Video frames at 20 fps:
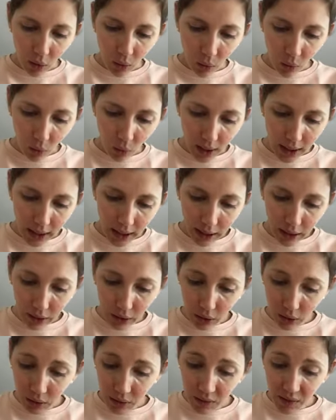right here.
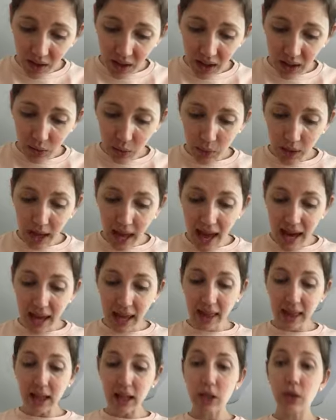You can fill this with
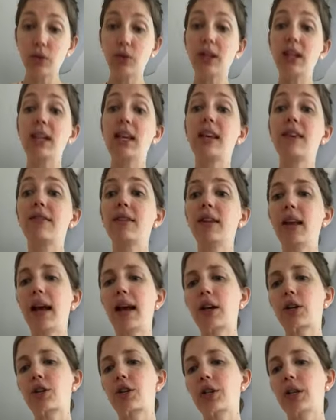anything. You could even
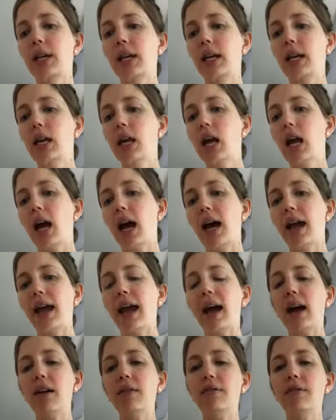actually, I
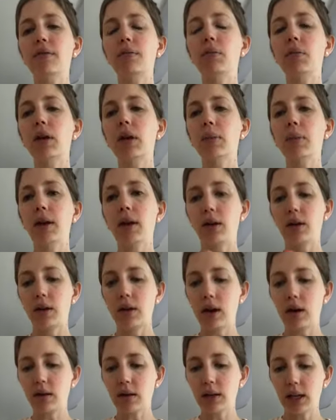have, maybe I'll,
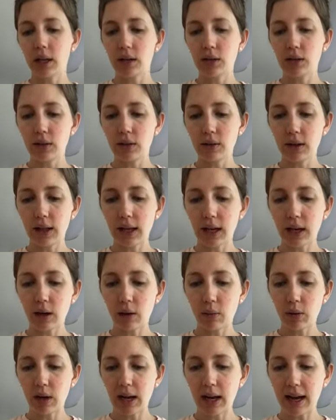I'll link to it later,
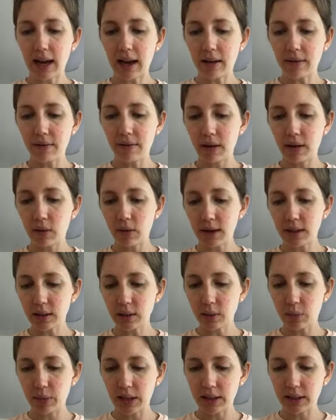but I have a
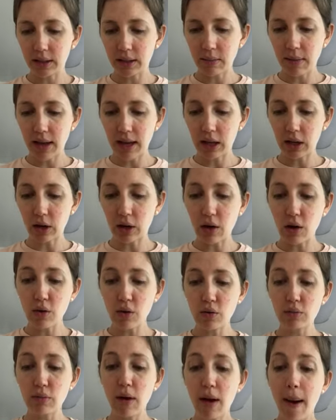recipe to make your
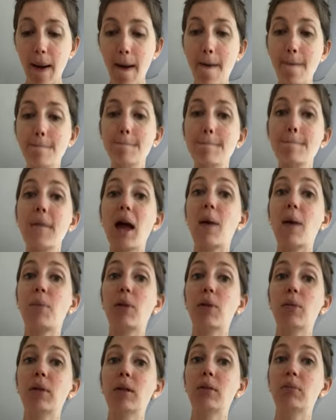own
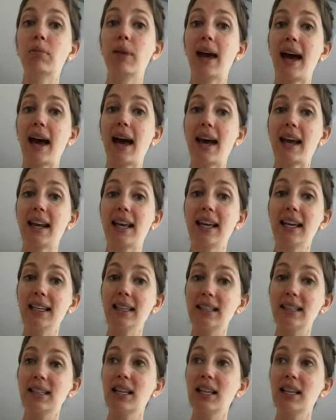peppermint patties,